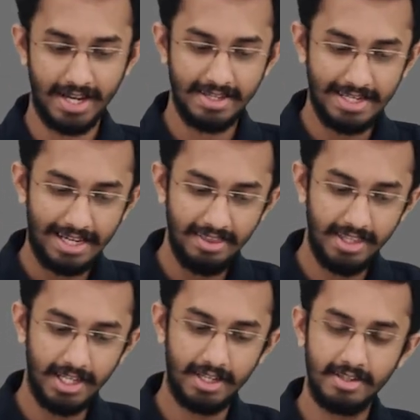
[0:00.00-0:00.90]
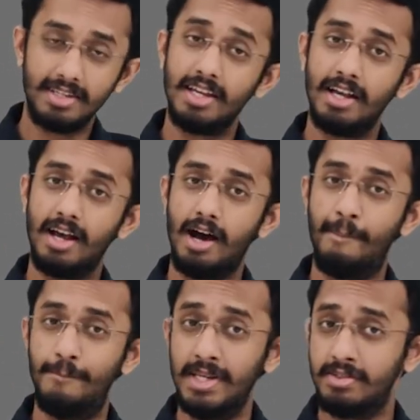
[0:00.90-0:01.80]
Second thing is,
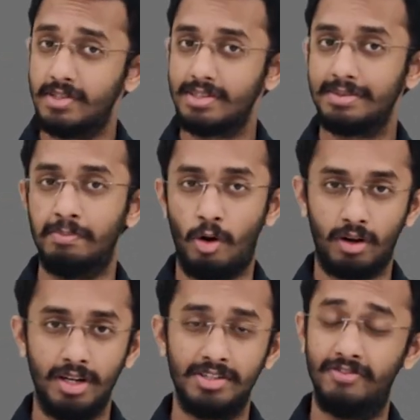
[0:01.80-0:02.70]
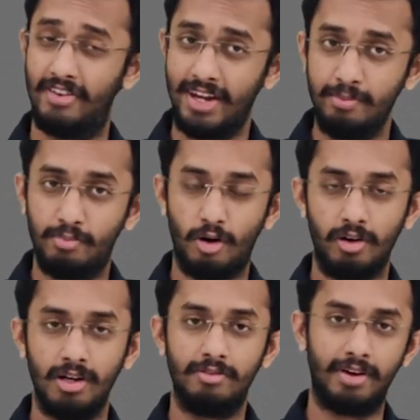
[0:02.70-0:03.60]
a business model is very
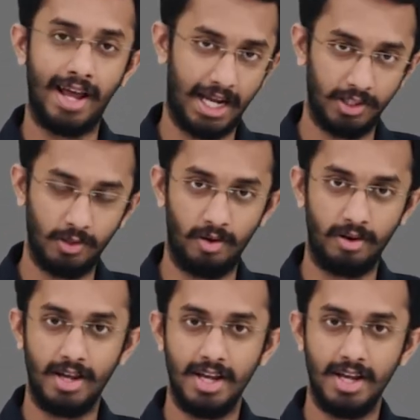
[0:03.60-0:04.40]
important for a hackathon.